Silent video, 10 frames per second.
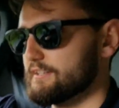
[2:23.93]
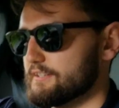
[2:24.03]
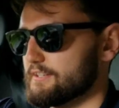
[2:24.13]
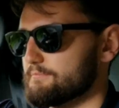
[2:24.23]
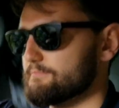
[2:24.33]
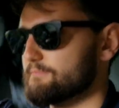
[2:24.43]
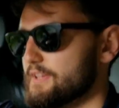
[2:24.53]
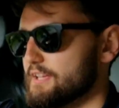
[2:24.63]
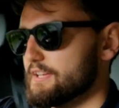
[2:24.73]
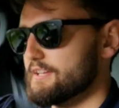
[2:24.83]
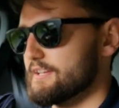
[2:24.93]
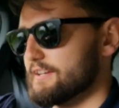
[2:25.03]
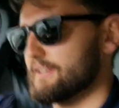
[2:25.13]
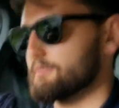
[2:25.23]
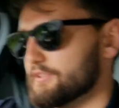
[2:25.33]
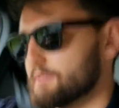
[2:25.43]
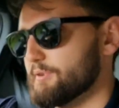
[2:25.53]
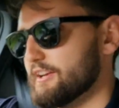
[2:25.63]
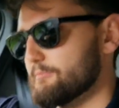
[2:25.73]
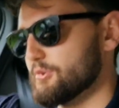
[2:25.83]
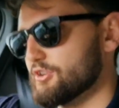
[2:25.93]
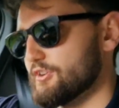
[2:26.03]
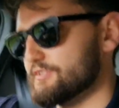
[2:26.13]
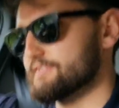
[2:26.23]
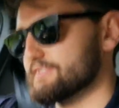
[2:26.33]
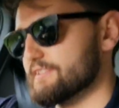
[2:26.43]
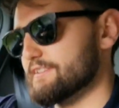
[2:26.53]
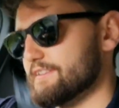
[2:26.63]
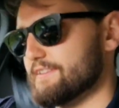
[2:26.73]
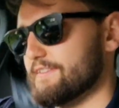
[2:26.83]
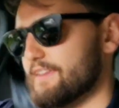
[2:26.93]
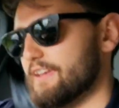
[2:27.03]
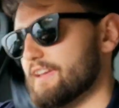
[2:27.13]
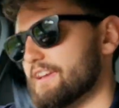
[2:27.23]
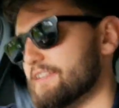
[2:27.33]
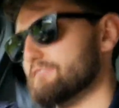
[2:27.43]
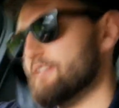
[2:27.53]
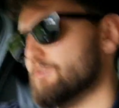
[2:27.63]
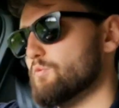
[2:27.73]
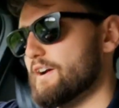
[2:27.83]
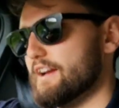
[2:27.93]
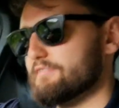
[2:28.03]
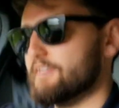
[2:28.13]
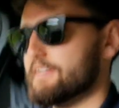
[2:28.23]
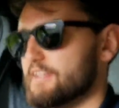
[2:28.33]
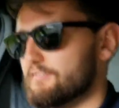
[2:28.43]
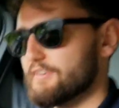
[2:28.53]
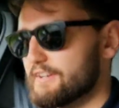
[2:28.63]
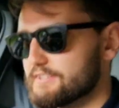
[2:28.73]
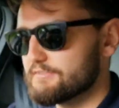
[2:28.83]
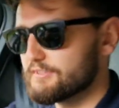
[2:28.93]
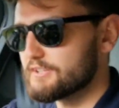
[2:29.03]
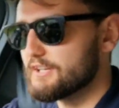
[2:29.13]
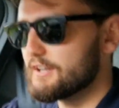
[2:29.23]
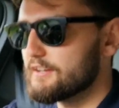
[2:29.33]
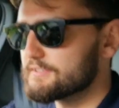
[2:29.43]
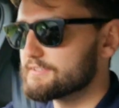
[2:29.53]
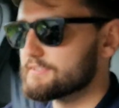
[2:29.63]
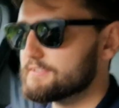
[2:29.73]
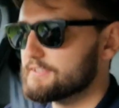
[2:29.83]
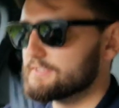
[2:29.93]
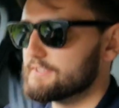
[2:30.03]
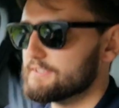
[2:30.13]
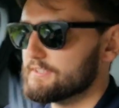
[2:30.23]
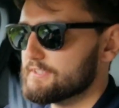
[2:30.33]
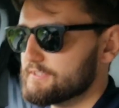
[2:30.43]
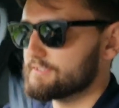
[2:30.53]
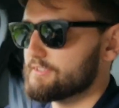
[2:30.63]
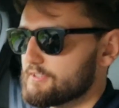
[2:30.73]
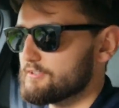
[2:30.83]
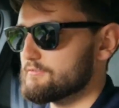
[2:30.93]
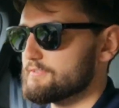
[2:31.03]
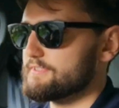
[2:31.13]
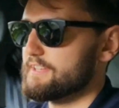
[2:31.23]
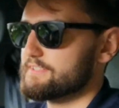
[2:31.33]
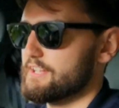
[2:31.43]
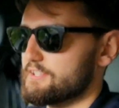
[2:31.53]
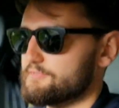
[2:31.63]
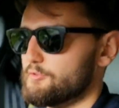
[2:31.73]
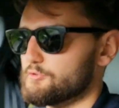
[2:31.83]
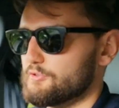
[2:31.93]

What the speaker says: And I want to compare them because they, in a way, I find they are very different cars. So this has 4